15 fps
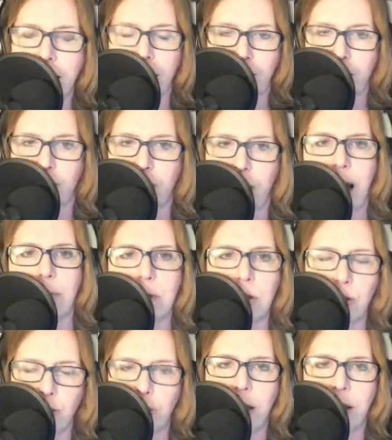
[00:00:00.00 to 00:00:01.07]

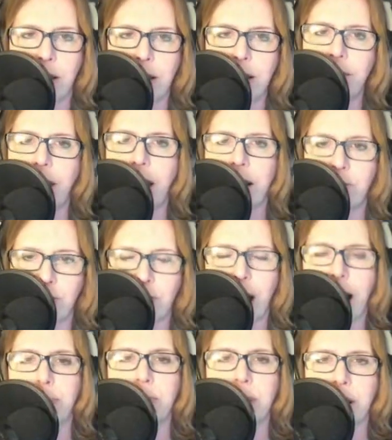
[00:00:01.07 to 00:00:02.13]
establishment has
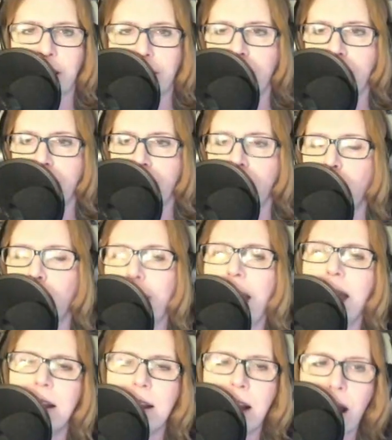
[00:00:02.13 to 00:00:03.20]
adopted it. It's
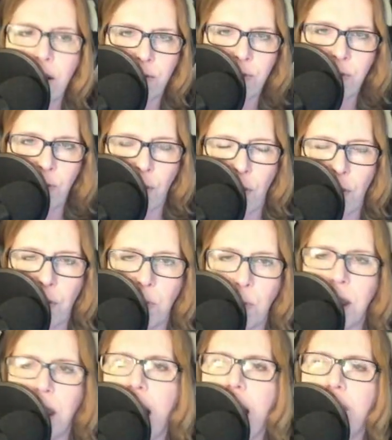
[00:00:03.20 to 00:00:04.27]
bad enough
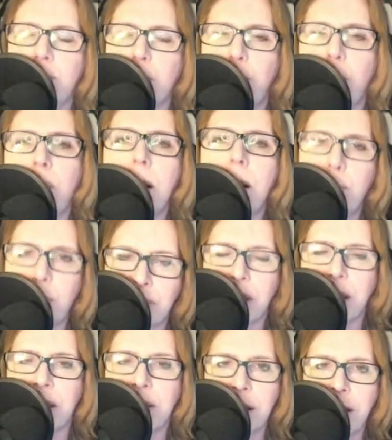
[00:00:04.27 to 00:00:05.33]
we have to put up with
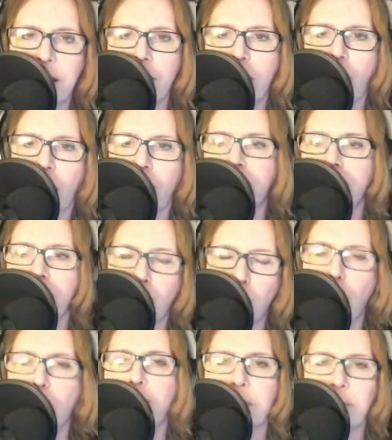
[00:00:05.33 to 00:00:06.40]
it on the
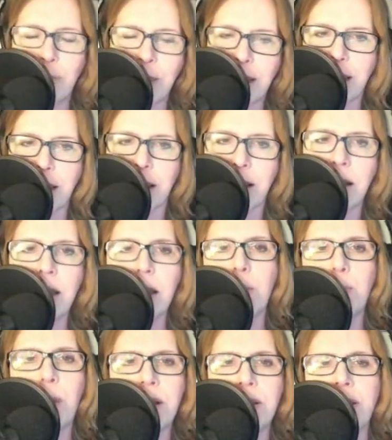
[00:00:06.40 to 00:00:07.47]
corporate media,
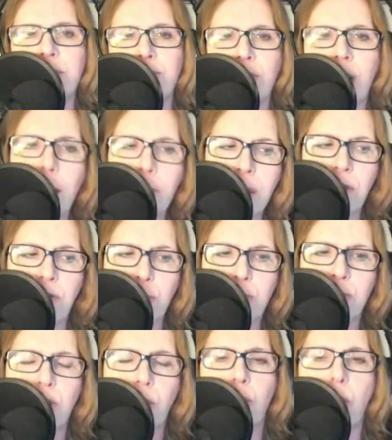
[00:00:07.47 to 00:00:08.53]
but it's coming from
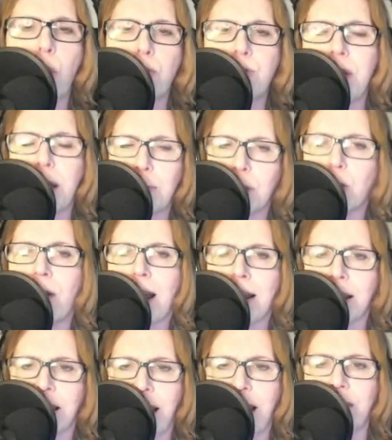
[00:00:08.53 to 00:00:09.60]
so-called
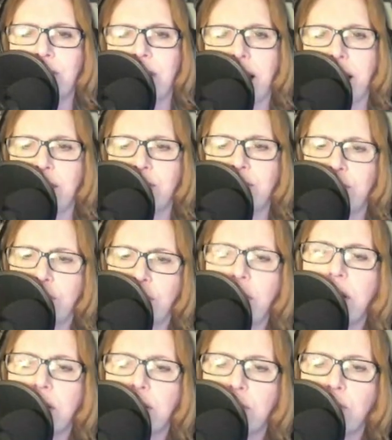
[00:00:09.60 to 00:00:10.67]
Democratic candidates
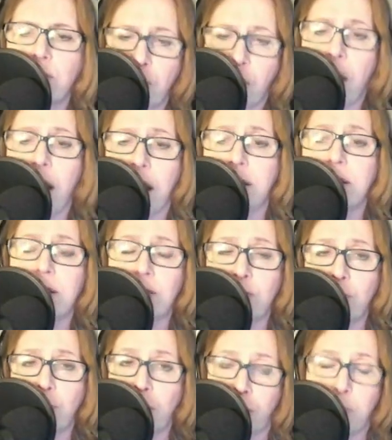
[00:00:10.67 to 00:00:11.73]
and
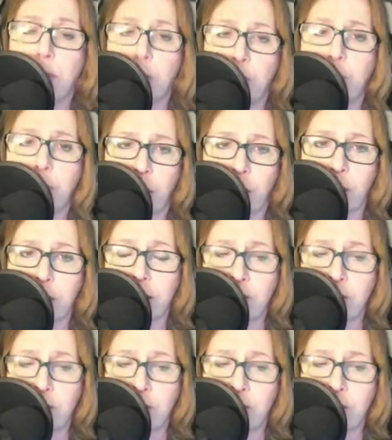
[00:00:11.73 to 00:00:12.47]
with Bloomberg. It